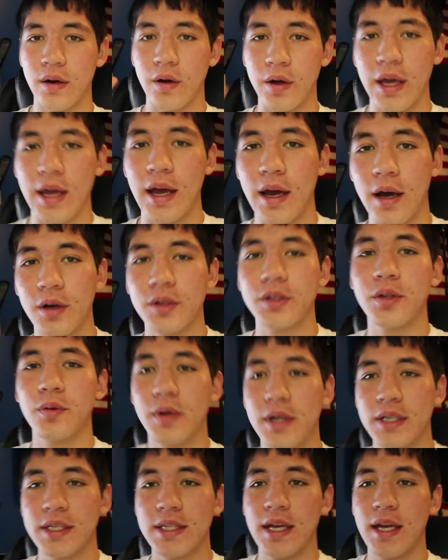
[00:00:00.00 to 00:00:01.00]
Okay, I also
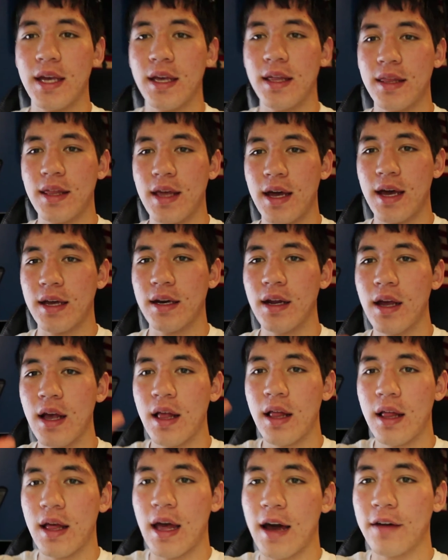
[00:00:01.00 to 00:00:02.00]
want to say that
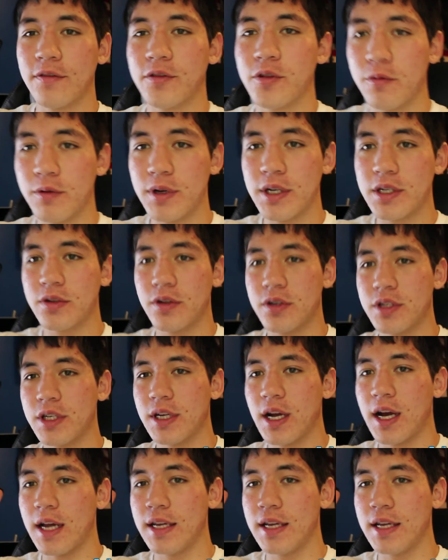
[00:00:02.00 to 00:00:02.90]
after researching,